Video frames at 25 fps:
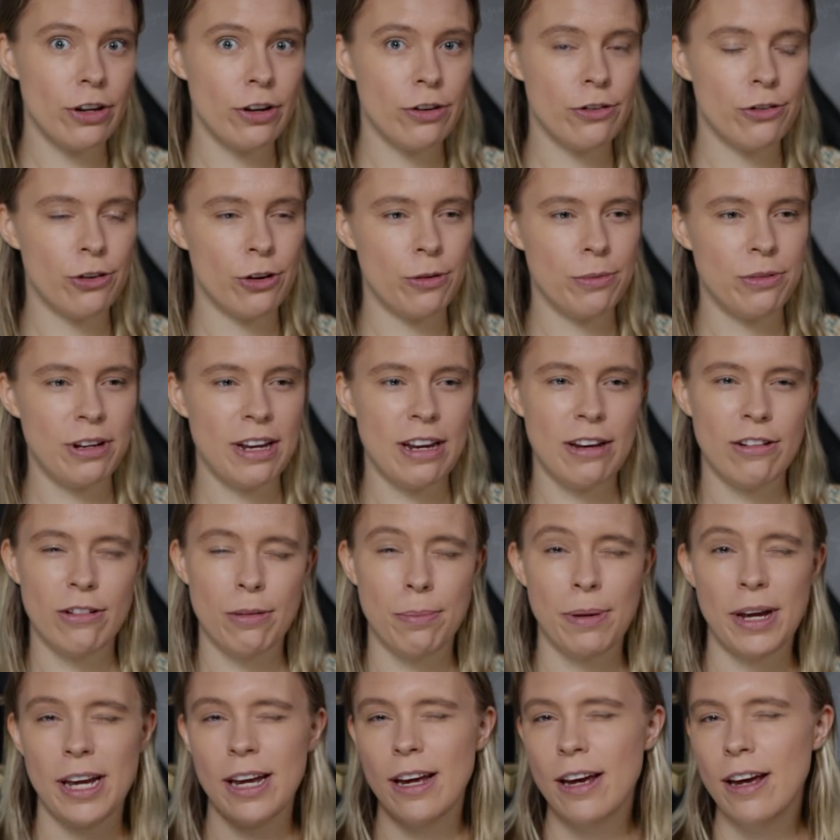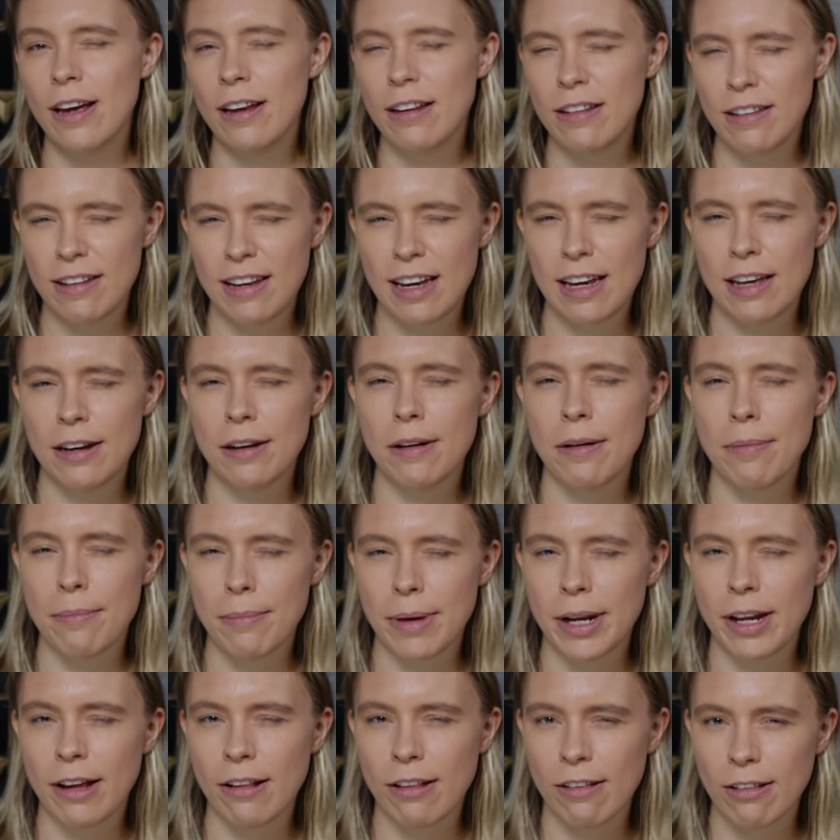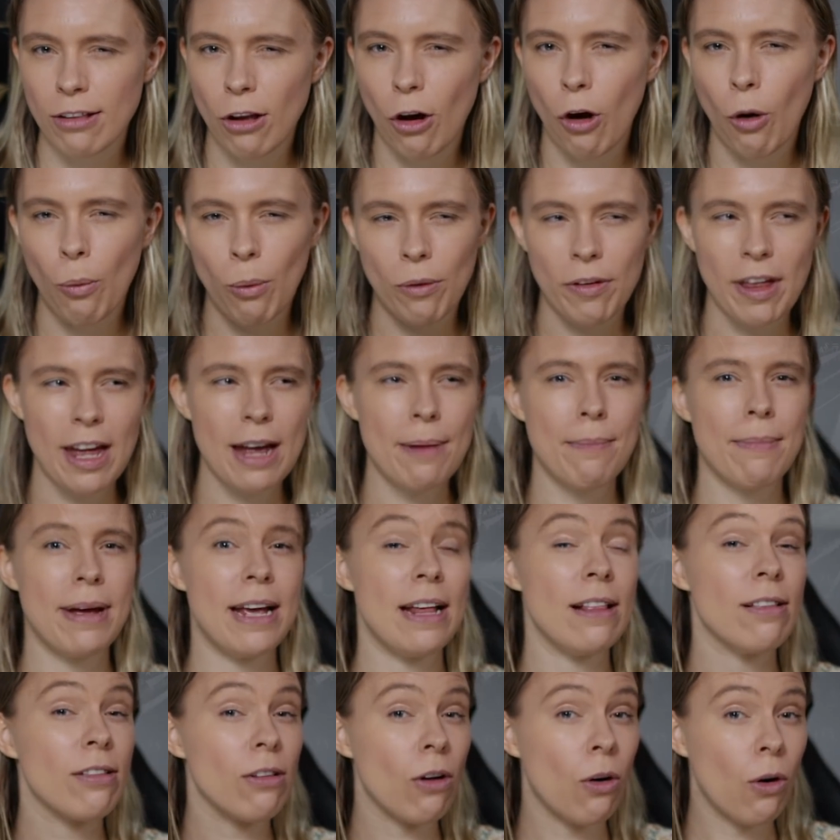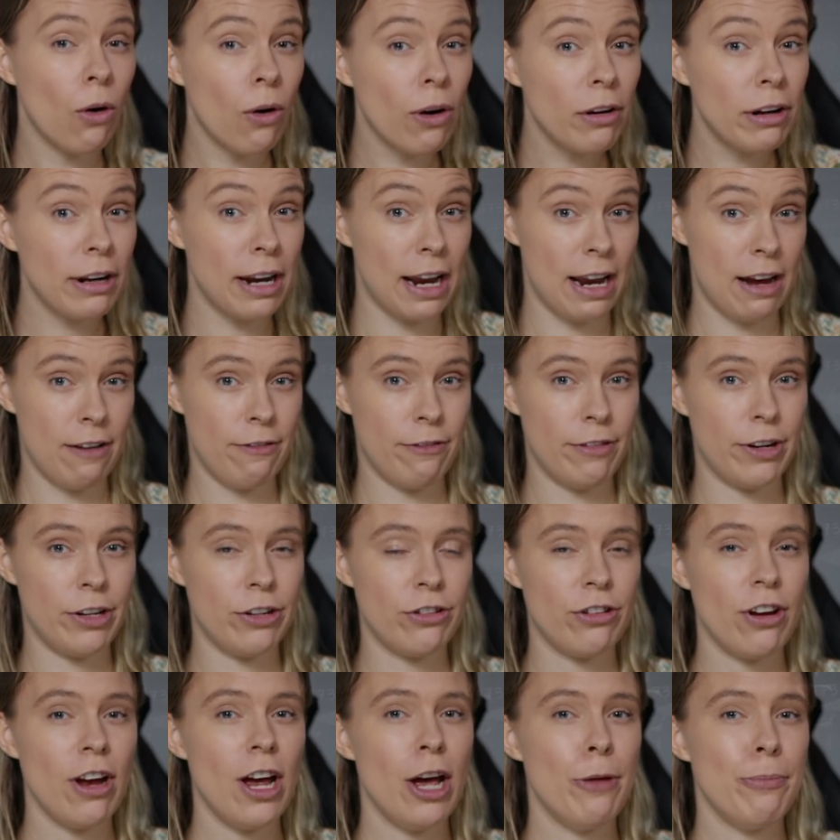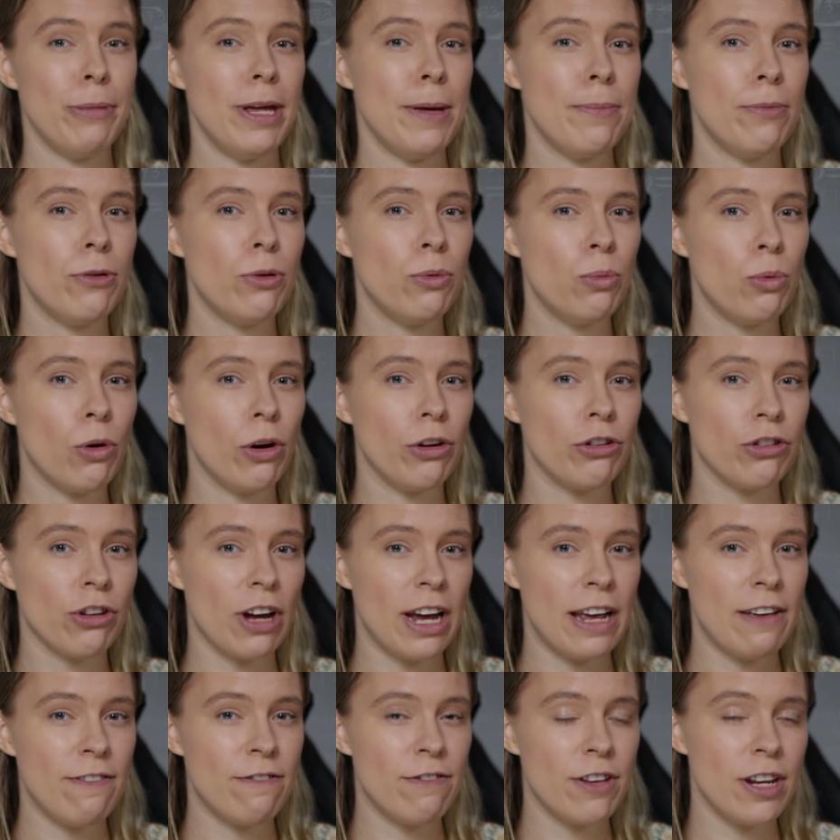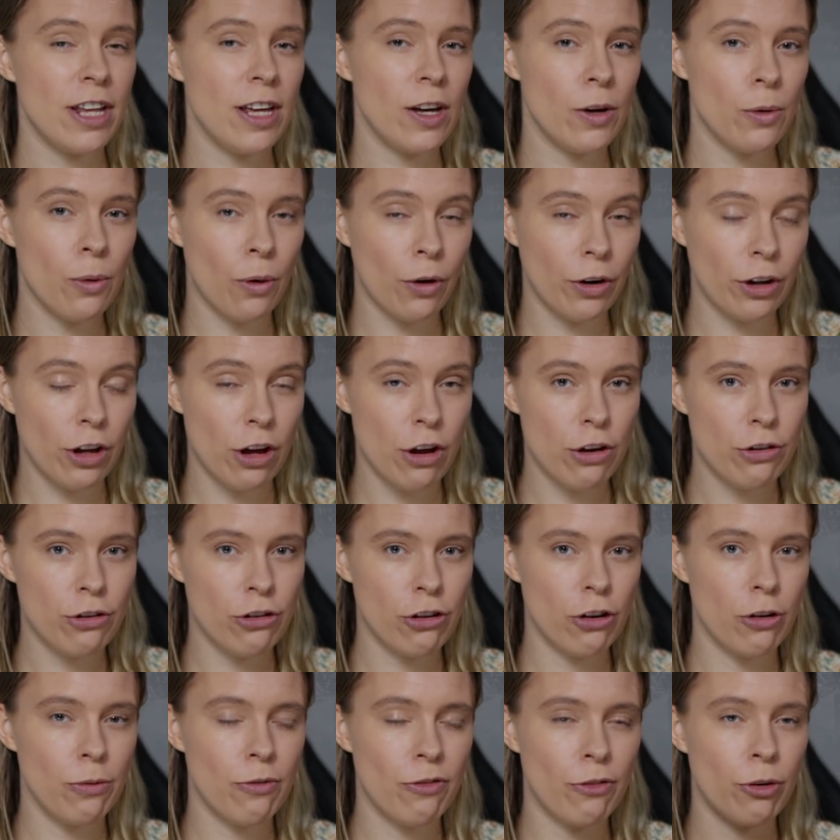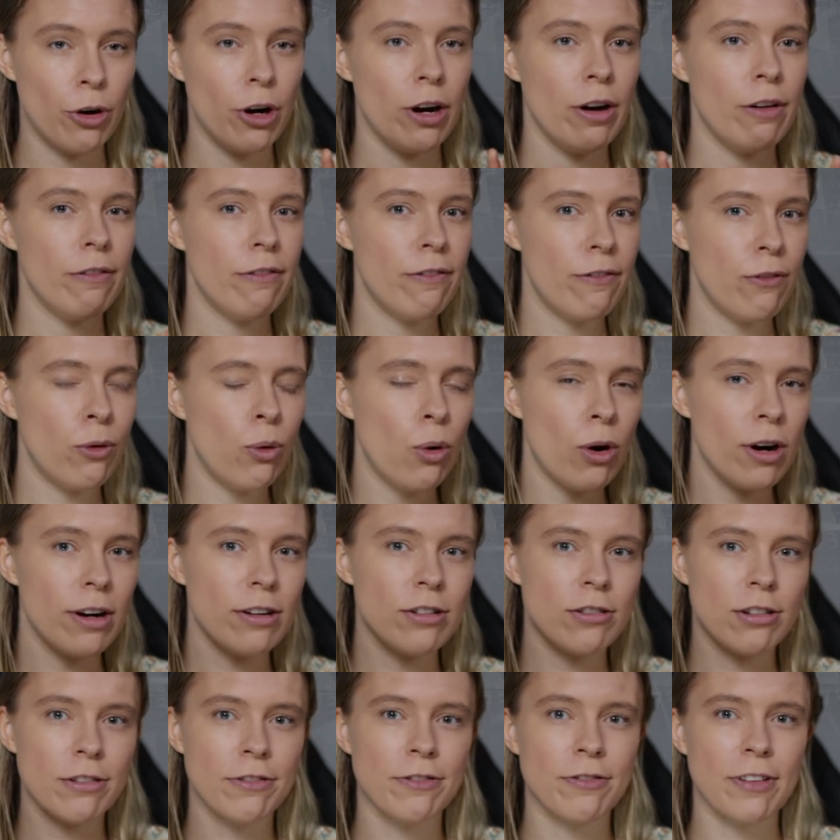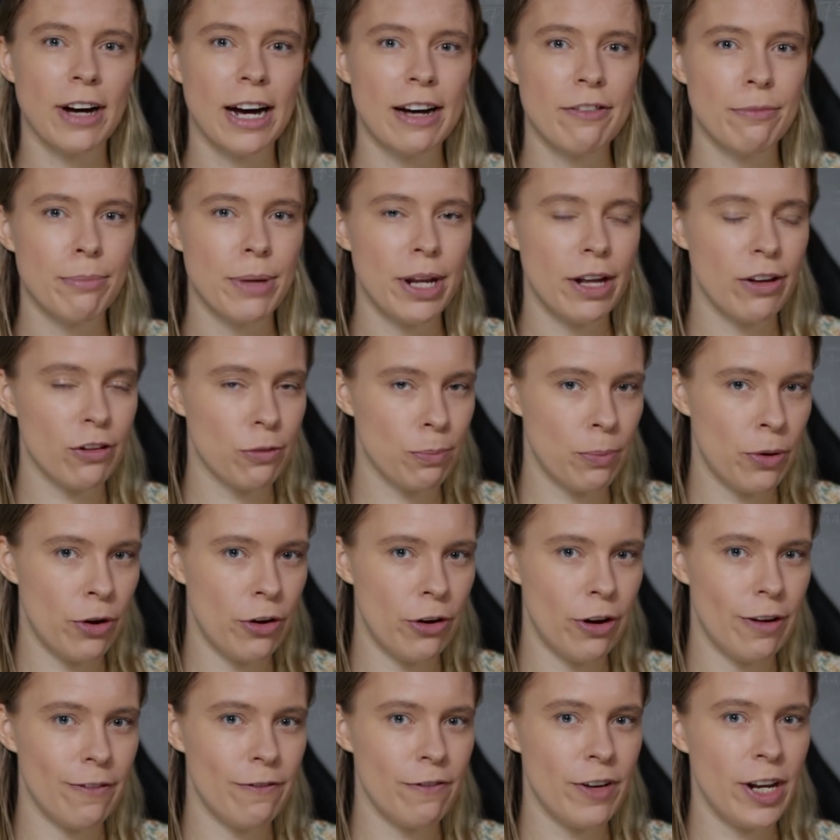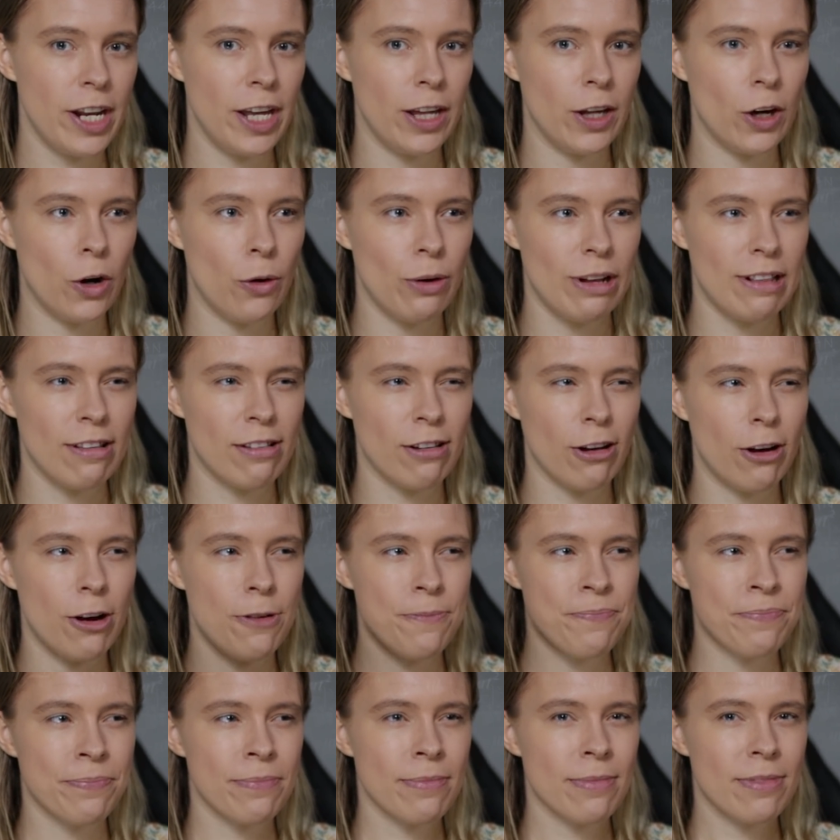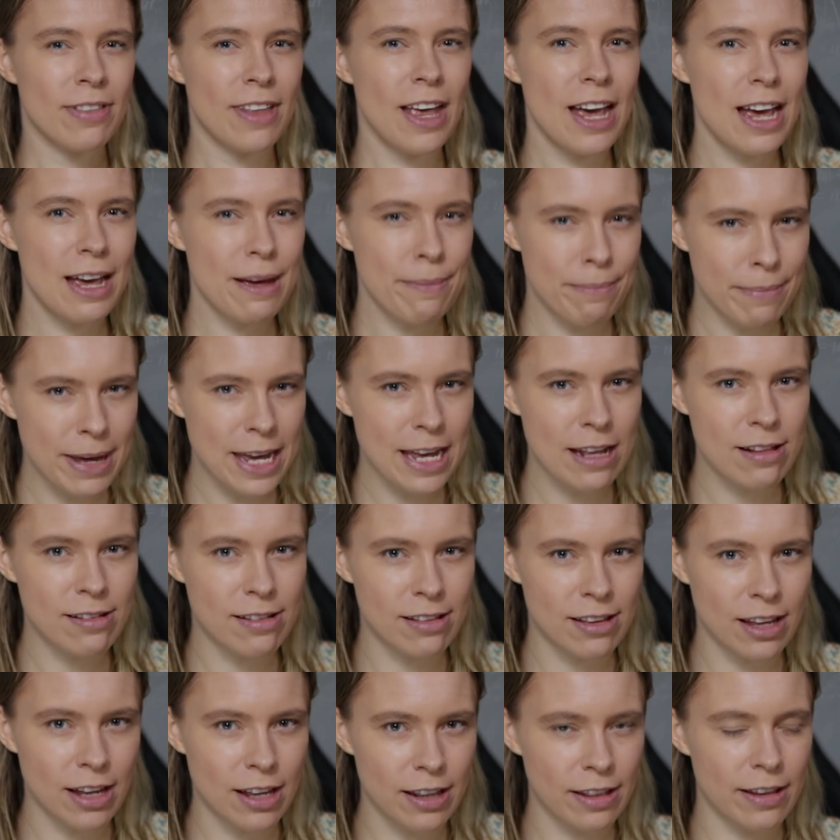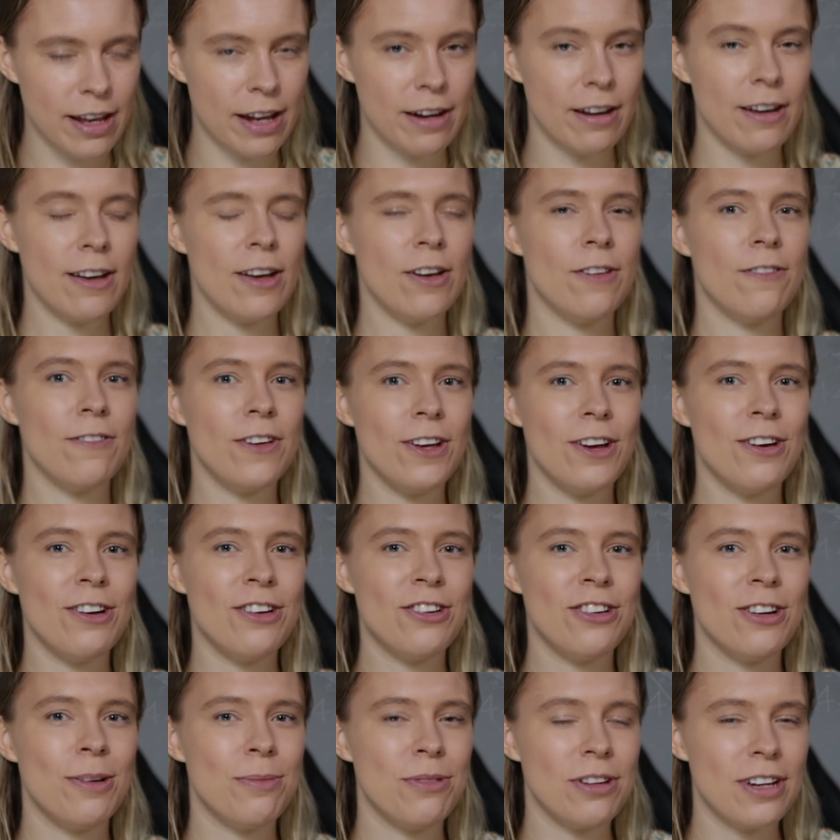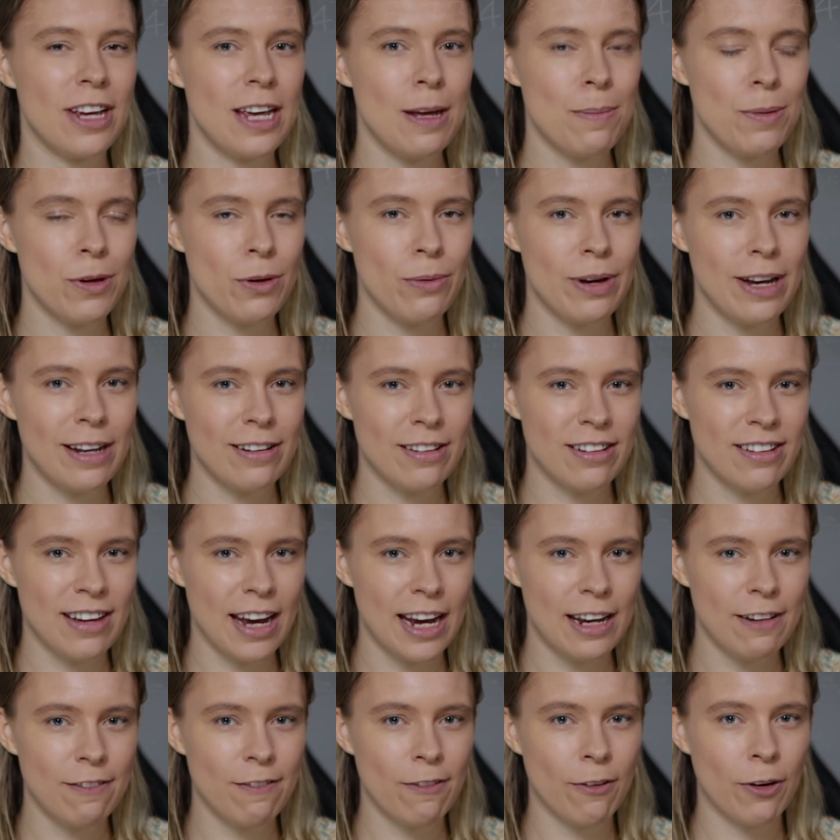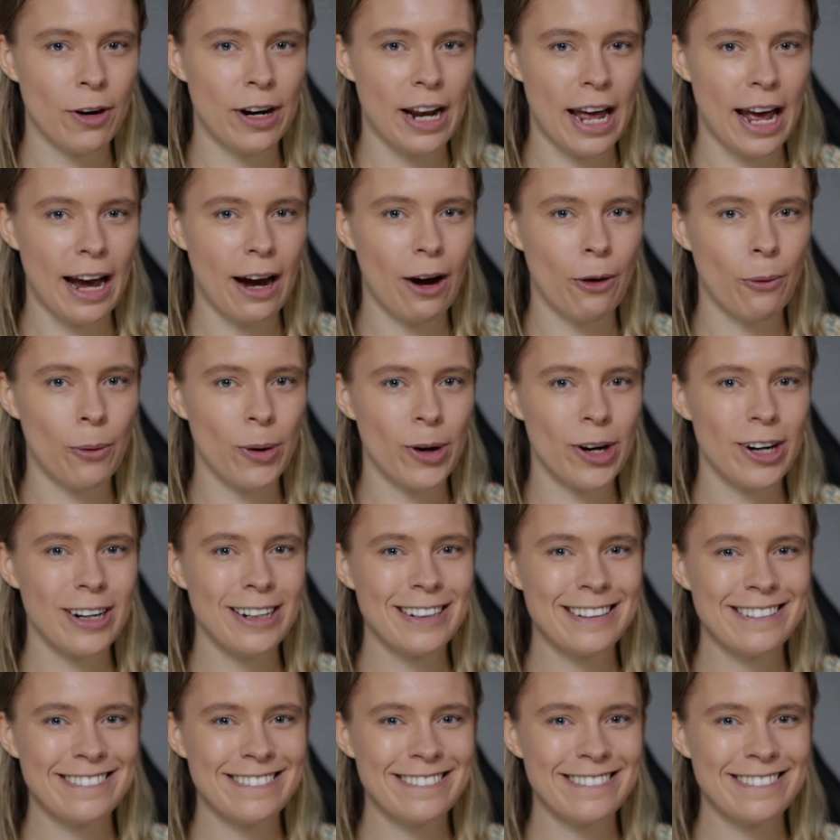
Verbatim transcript: on YouTube tend to be 10 minutes long. Well, that means on average, people watch a video on YouTube for four to five minutes per video. And so that means then that for YouTube to keep you entertained for an hour,